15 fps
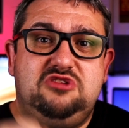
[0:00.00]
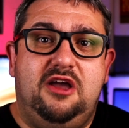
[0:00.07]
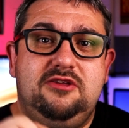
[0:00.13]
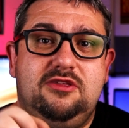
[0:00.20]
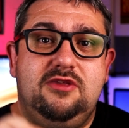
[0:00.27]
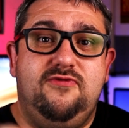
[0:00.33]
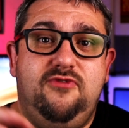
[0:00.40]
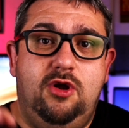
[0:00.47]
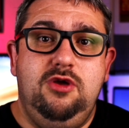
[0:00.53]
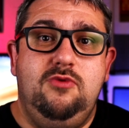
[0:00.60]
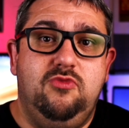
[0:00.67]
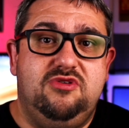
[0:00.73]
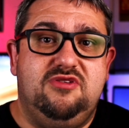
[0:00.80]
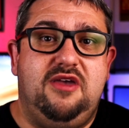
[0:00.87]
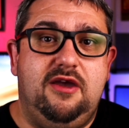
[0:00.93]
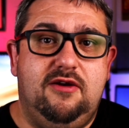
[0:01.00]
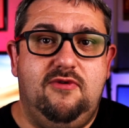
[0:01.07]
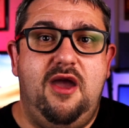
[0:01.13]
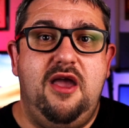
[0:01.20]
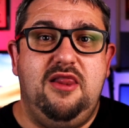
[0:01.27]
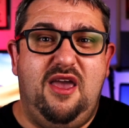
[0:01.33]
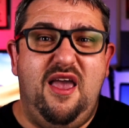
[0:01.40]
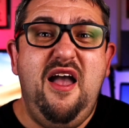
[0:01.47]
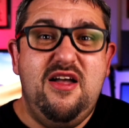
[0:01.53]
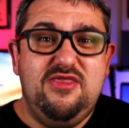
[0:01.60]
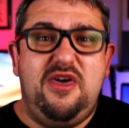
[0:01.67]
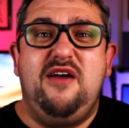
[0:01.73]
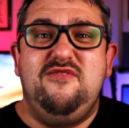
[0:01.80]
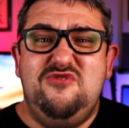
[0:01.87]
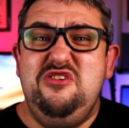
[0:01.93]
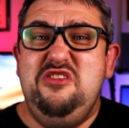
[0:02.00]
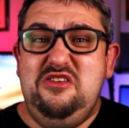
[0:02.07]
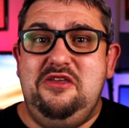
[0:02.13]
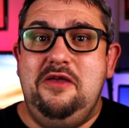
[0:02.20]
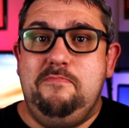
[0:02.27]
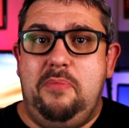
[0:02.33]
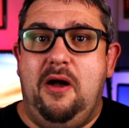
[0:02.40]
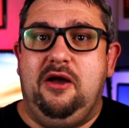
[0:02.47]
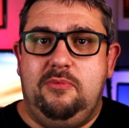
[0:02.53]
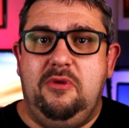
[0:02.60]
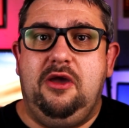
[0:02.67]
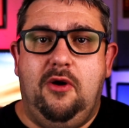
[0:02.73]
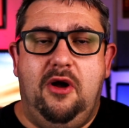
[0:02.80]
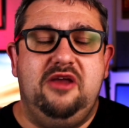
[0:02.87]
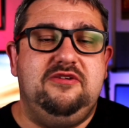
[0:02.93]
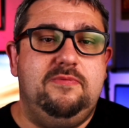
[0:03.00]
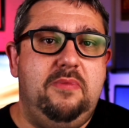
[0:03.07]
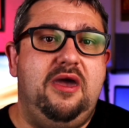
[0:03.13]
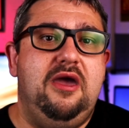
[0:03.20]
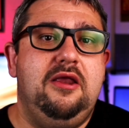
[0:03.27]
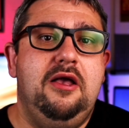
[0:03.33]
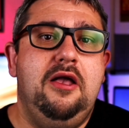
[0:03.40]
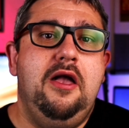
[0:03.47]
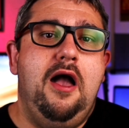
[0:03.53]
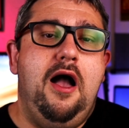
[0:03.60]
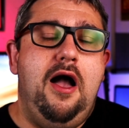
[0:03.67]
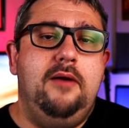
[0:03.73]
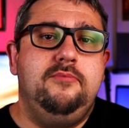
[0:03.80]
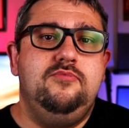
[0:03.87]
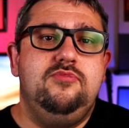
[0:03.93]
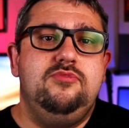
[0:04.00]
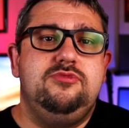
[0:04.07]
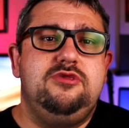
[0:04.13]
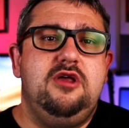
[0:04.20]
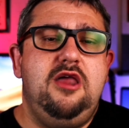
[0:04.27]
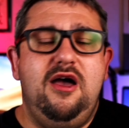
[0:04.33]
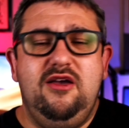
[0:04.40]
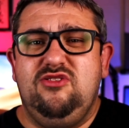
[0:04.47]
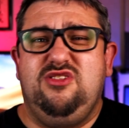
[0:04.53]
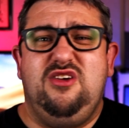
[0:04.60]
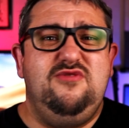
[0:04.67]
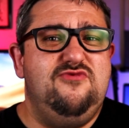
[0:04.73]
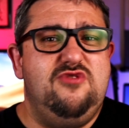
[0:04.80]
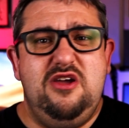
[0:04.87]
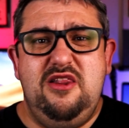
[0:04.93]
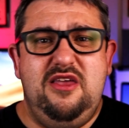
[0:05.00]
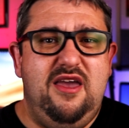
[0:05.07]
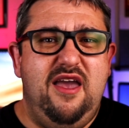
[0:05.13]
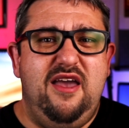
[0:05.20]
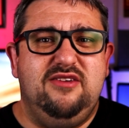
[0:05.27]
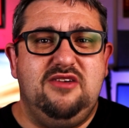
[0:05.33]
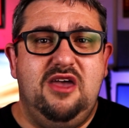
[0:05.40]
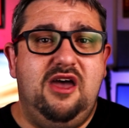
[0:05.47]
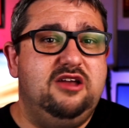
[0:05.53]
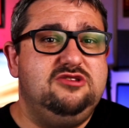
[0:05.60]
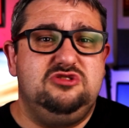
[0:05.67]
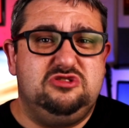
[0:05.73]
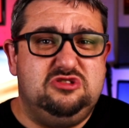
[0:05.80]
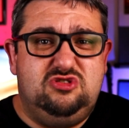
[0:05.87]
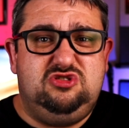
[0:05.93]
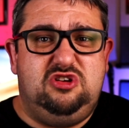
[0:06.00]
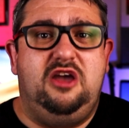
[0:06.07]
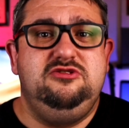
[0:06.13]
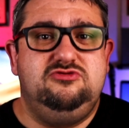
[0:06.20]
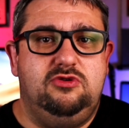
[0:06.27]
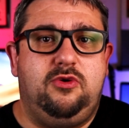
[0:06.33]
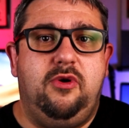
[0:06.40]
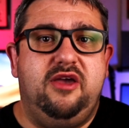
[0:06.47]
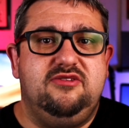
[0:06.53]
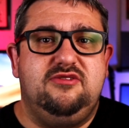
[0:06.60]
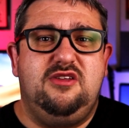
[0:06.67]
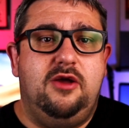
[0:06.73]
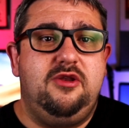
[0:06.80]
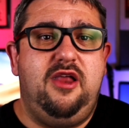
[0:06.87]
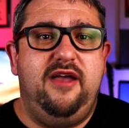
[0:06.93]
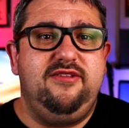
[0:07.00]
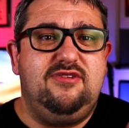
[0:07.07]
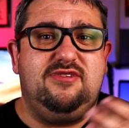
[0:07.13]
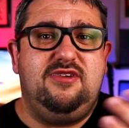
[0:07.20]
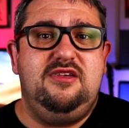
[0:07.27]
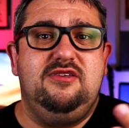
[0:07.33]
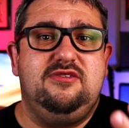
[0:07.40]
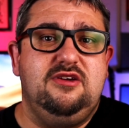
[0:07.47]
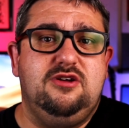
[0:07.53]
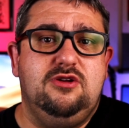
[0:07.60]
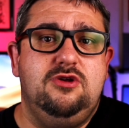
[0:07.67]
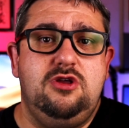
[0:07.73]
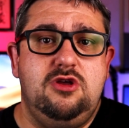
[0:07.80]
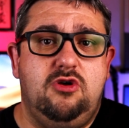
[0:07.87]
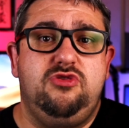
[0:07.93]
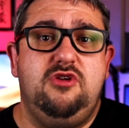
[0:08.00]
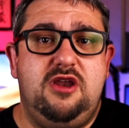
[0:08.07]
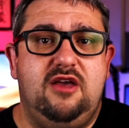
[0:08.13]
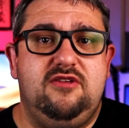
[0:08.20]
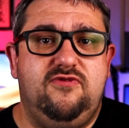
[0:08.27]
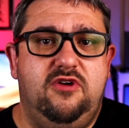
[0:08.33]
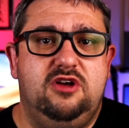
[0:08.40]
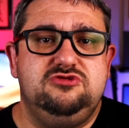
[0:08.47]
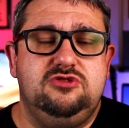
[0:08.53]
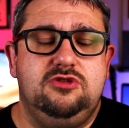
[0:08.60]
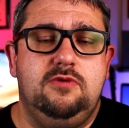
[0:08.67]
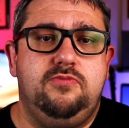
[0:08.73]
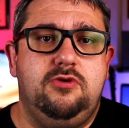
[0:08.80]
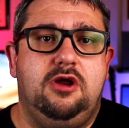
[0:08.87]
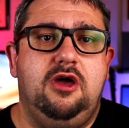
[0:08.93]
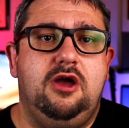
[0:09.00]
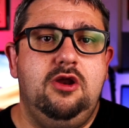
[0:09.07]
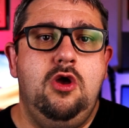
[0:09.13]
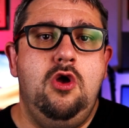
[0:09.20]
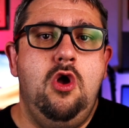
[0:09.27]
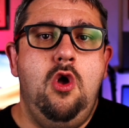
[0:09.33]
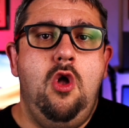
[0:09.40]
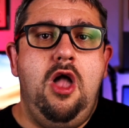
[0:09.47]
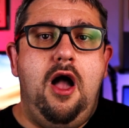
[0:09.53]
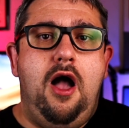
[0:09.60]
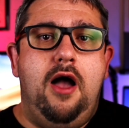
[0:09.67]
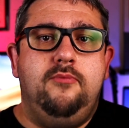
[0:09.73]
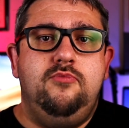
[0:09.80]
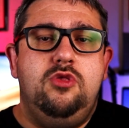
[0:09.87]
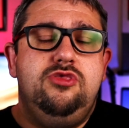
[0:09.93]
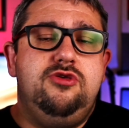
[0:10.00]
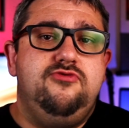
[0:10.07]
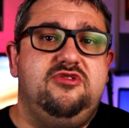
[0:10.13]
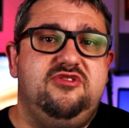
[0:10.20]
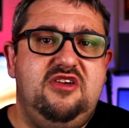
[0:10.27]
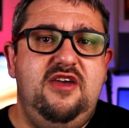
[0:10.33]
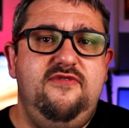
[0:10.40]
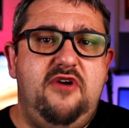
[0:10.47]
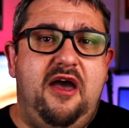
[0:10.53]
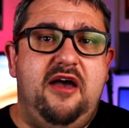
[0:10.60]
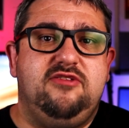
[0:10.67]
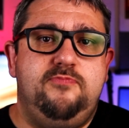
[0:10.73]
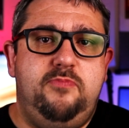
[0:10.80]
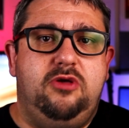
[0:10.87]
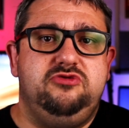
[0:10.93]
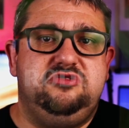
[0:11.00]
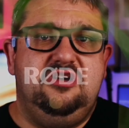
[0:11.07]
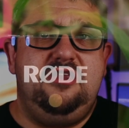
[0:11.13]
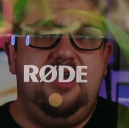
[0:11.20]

check that the volume was set correctly. That really did bug me quite a bit. The last thing really is just a change request. I'd like to see this included on the next version of the product. The receiver has built-in